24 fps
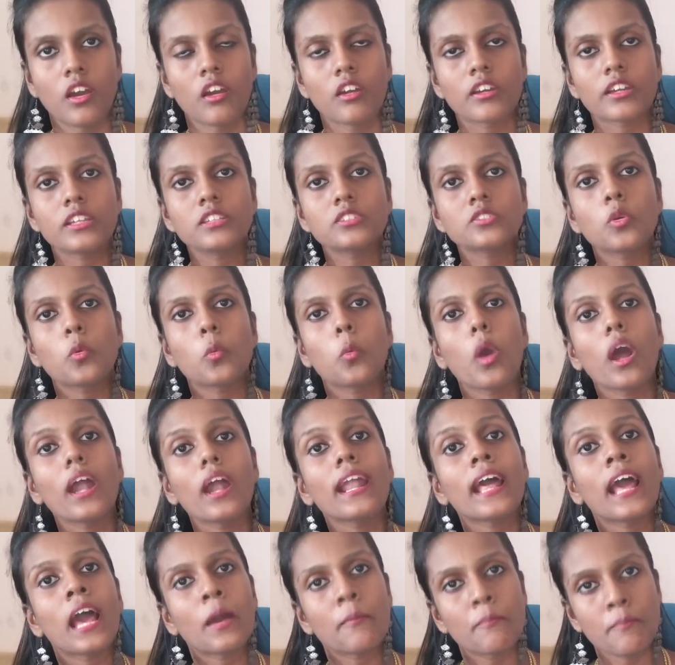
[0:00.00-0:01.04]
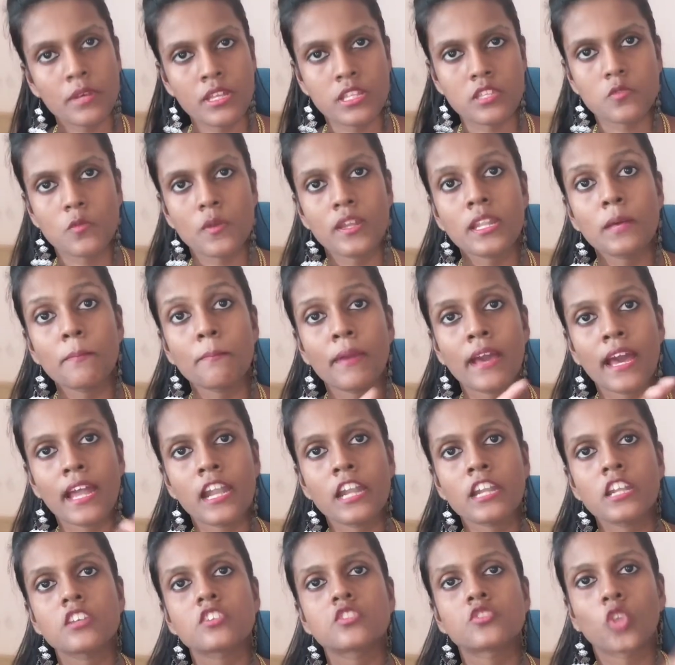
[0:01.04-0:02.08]
Okay, so what happens when a
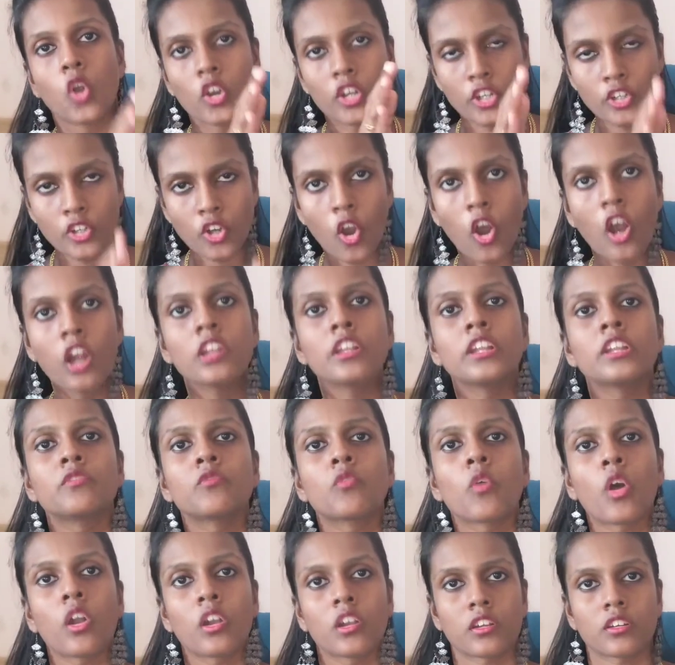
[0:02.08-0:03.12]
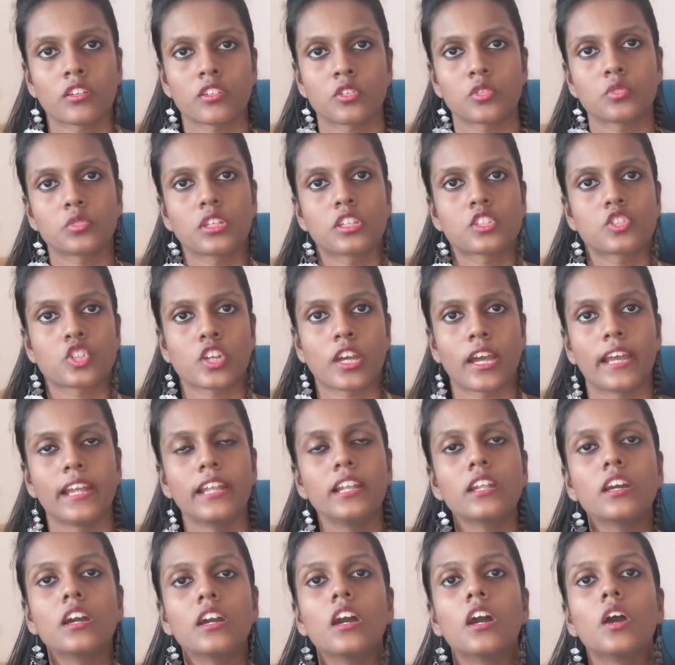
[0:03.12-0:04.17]
parent is not at all involved to the
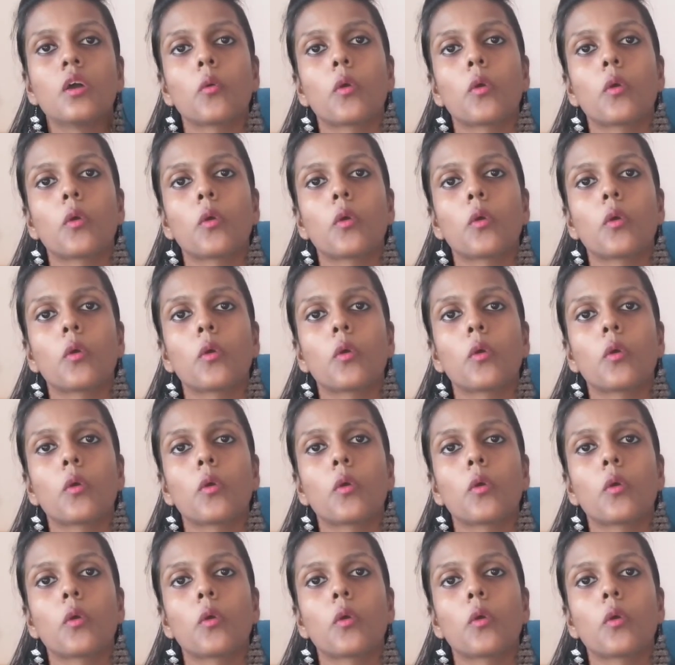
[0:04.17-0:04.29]
child?